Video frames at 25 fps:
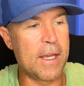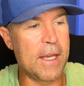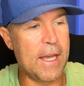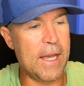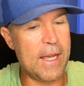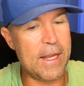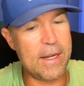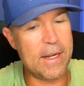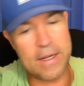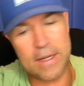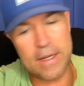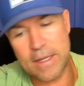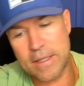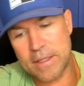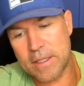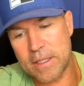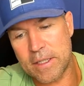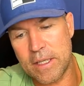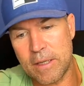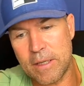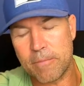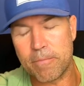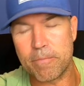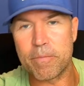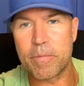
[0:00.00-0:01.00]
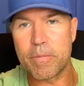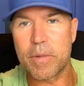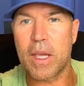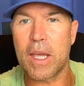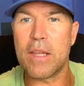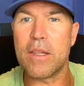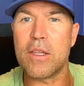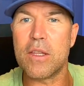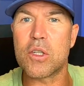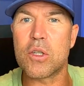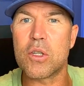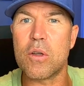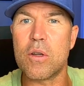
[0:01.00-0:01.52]
And let's see,
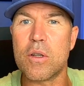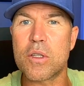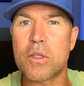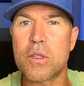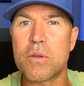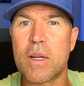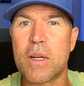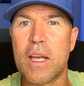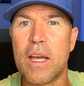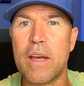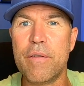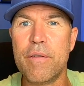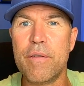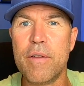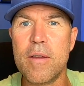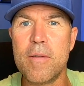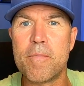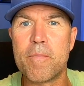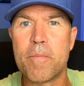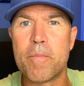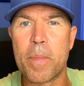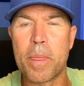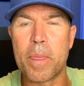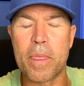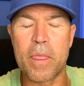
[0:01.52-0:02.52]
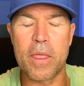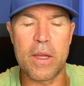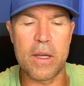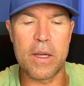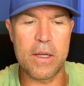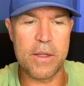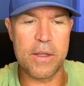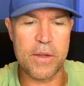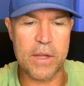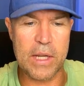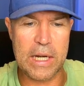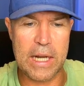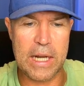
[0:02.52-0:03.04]
can the Sharks recover?
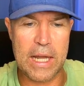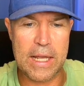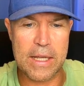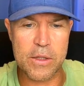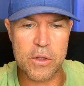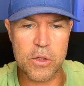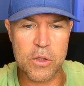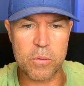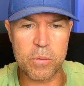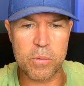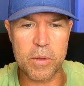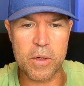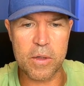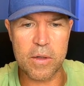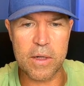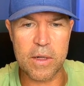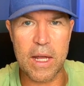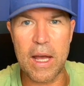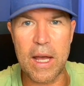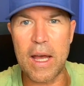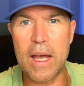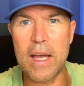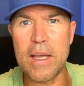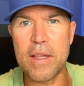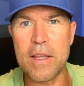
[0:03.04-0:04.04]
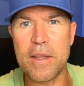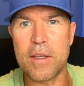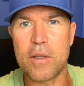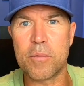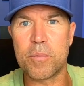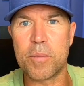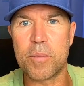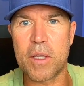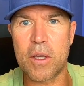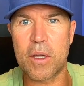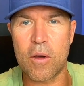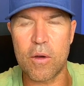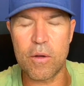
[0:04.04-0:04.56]
The, the Lions will be on a high. They'll
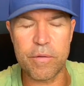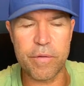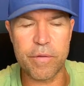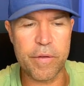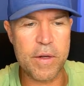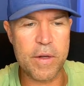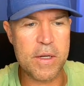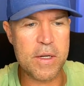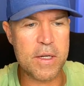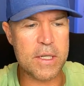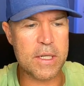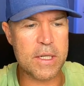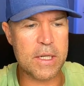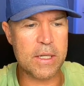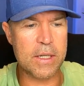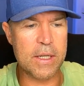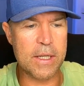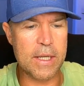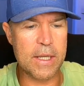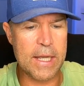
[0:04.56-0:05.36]
be confident.